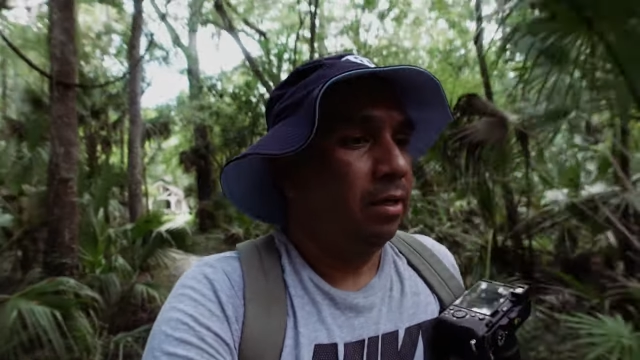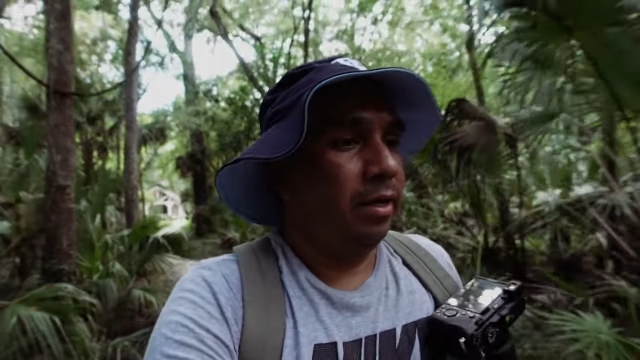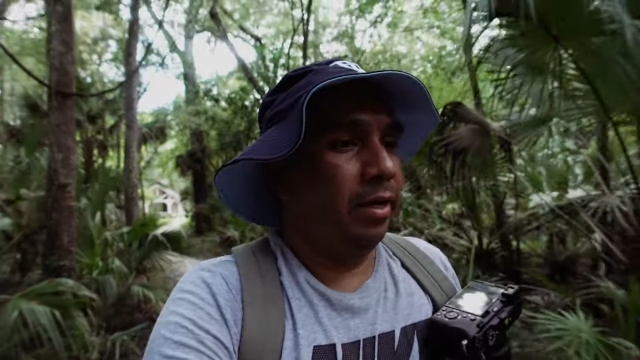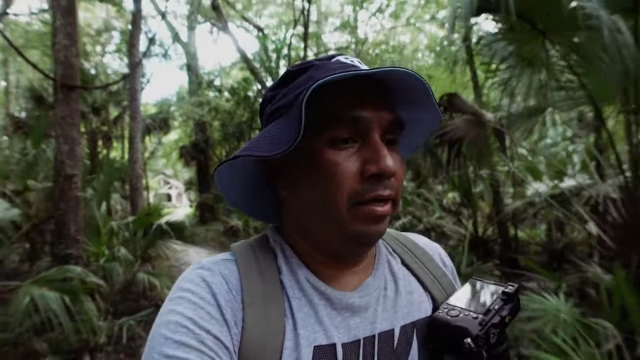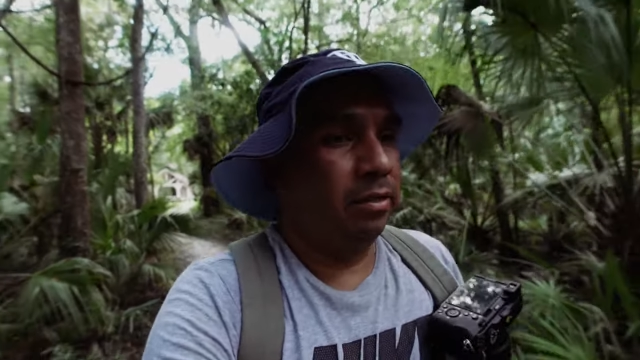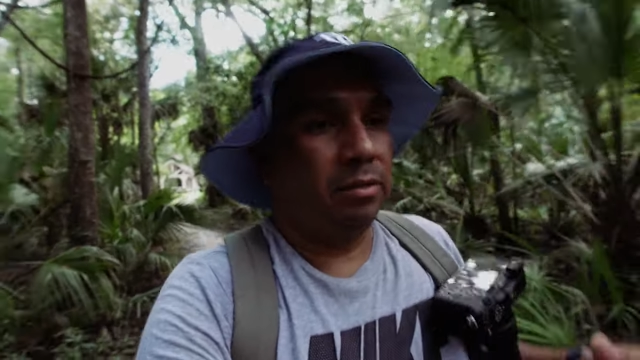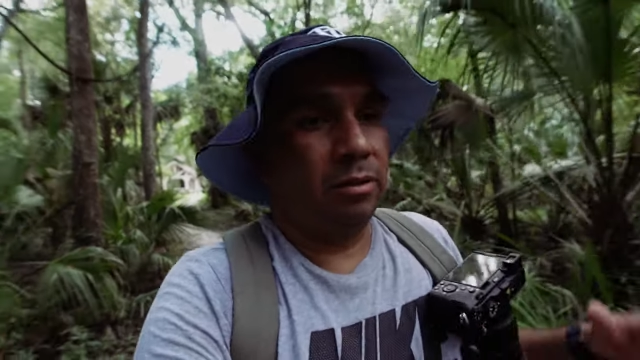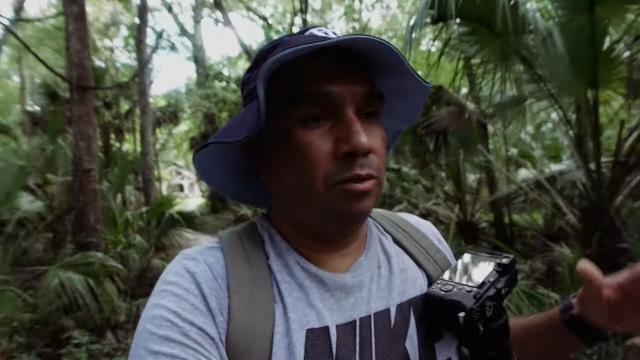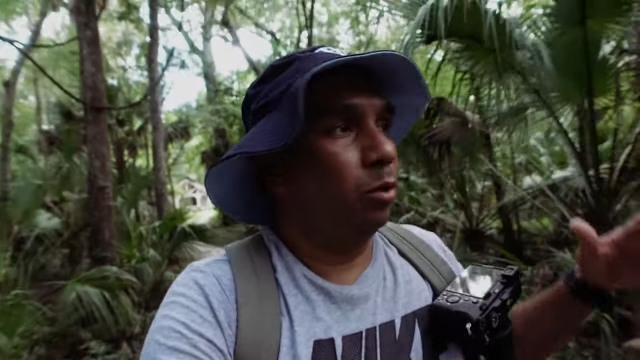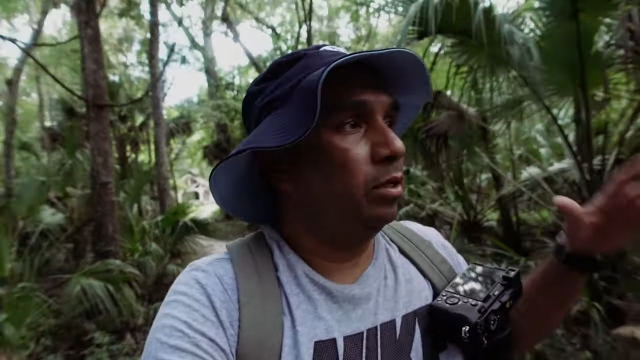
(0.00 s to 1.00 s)
and just
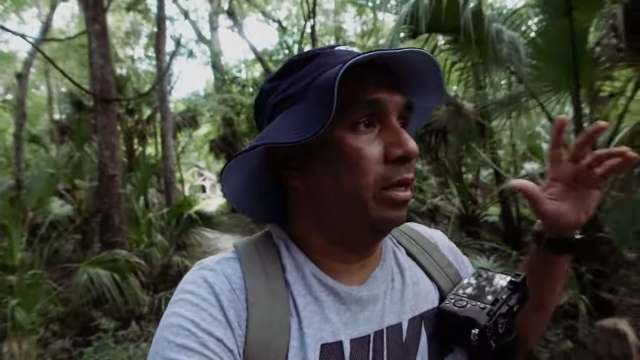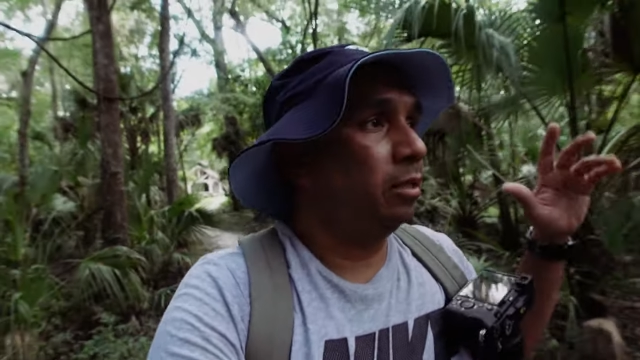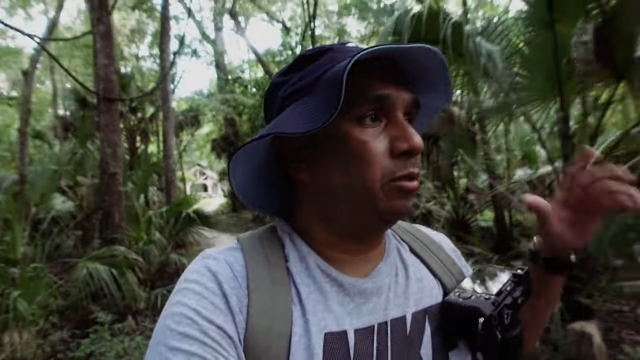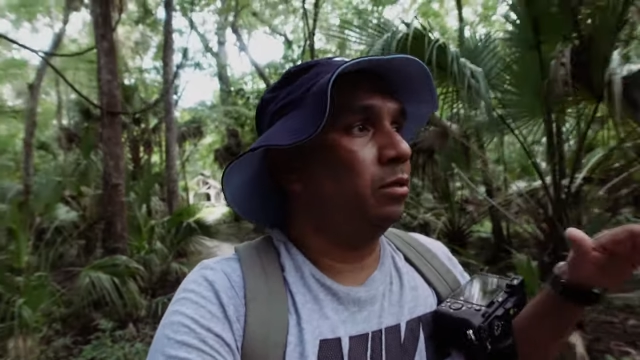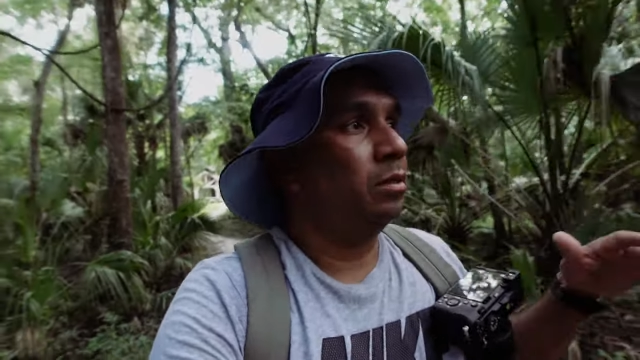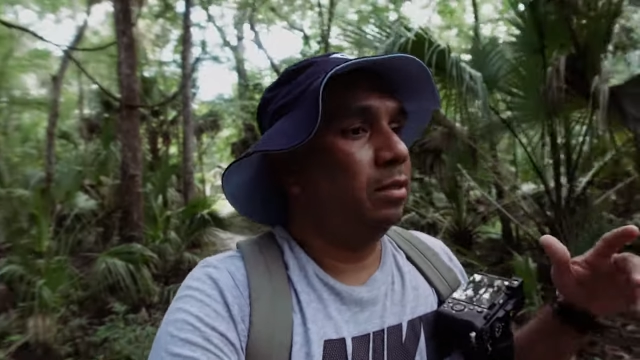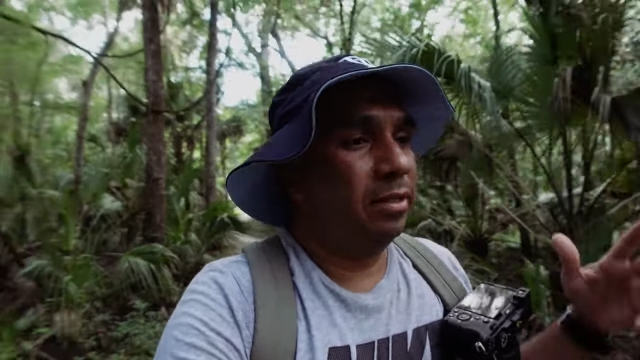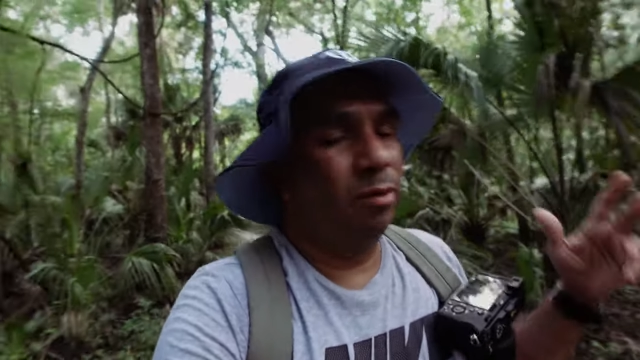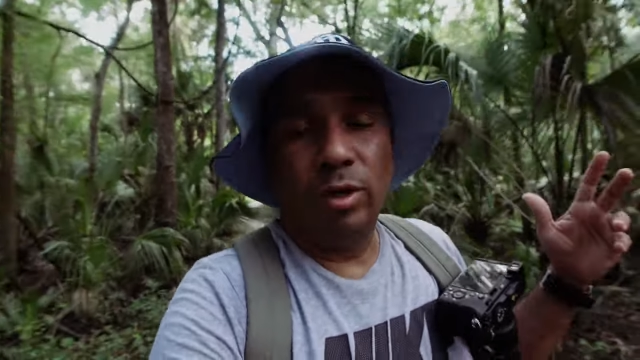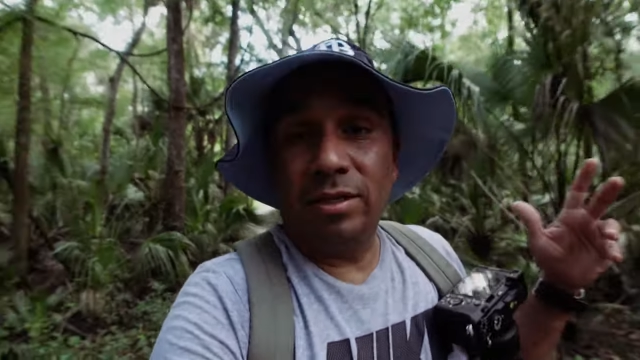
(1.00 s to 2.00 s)
enjoyed nature.
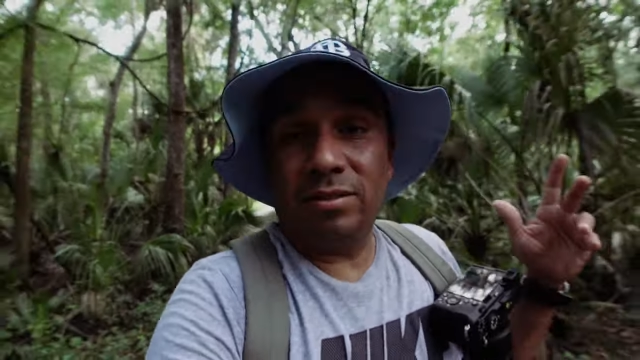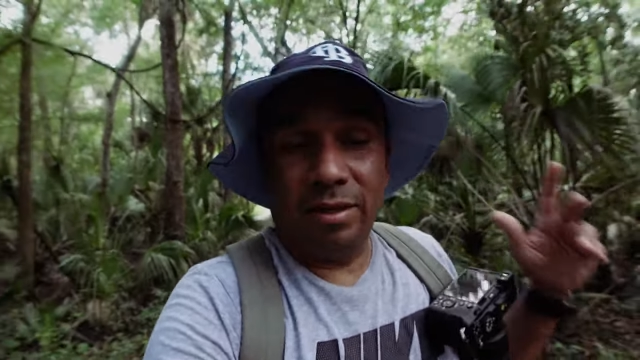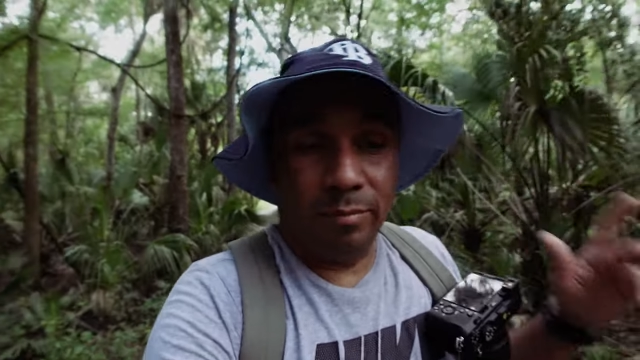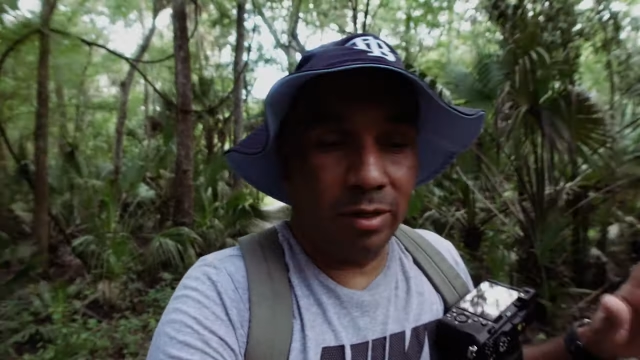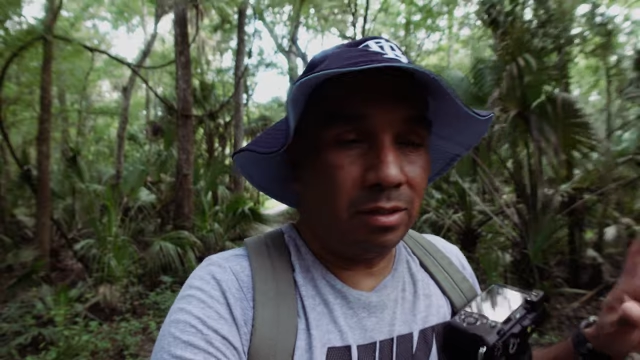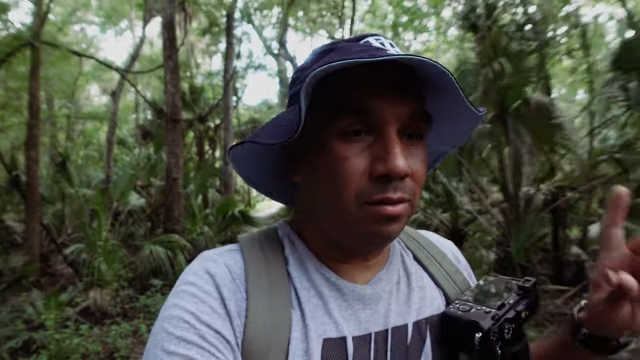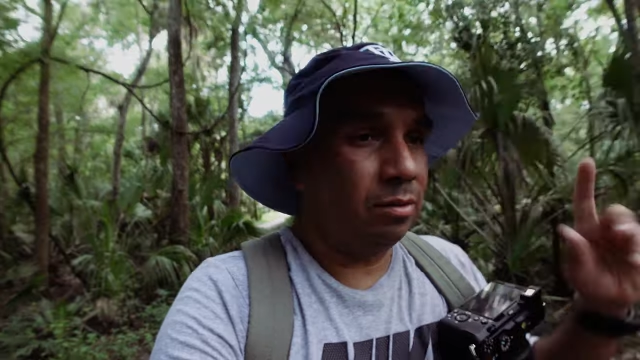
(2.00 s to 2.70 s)
Didn't really see much.